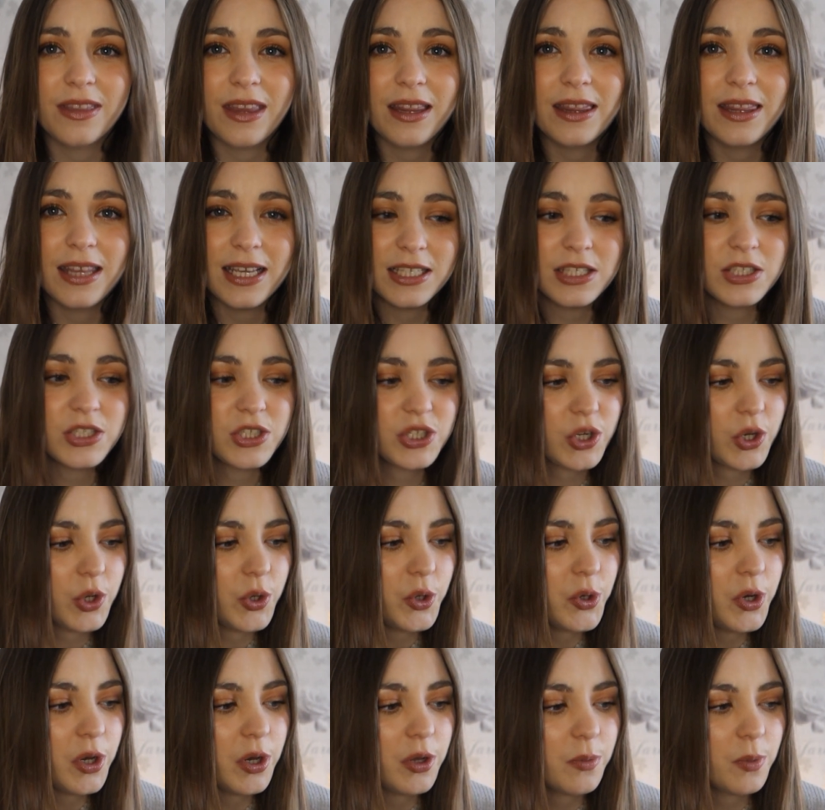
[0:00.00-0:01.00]
these
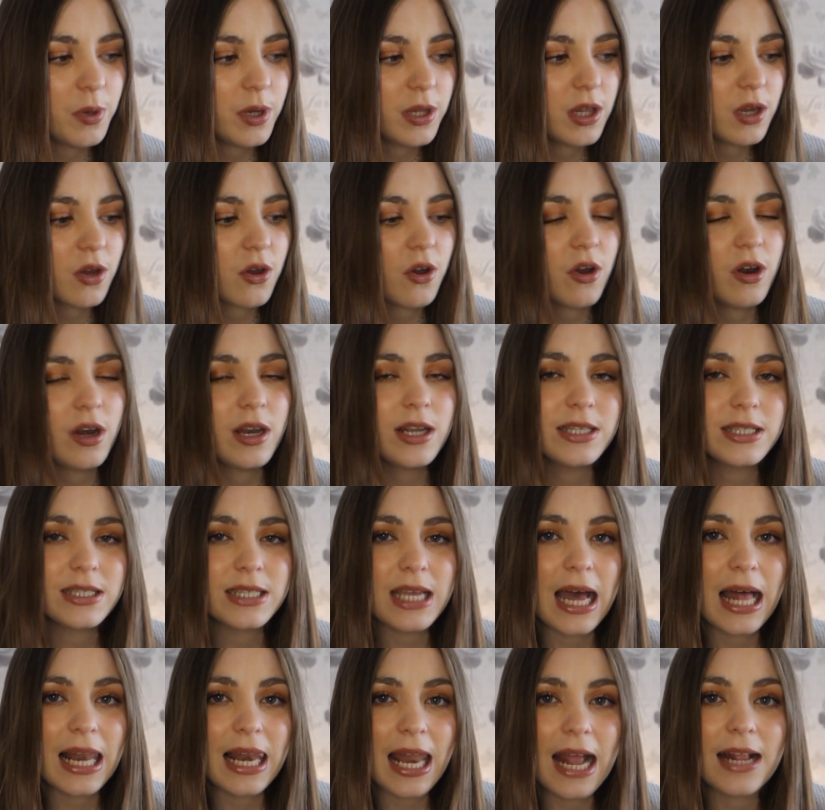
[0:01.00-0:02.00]
two were the colours
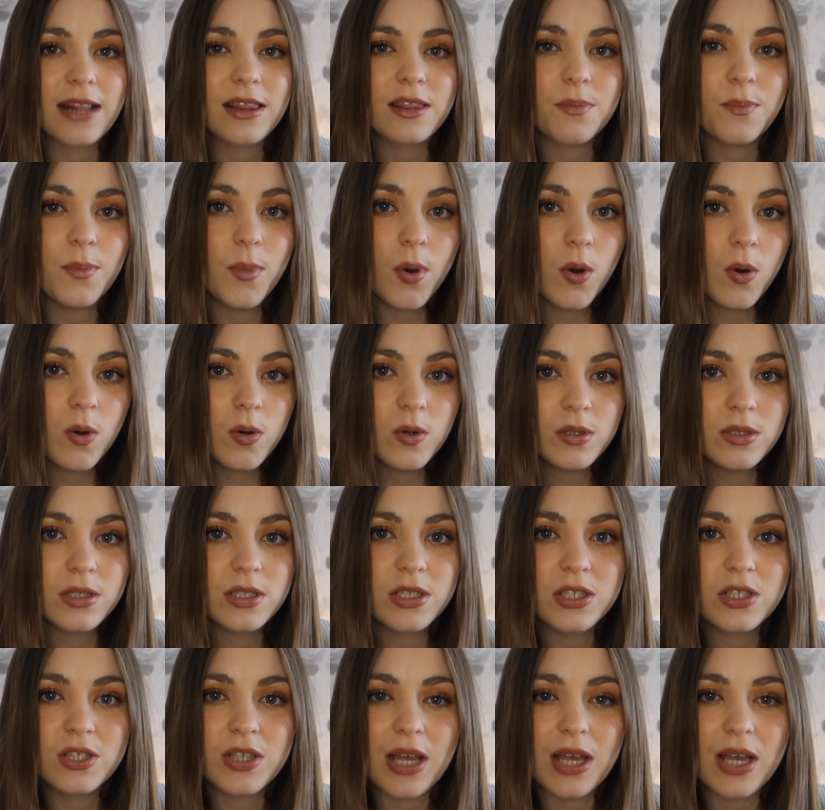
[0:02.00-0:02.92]
that I liked the most,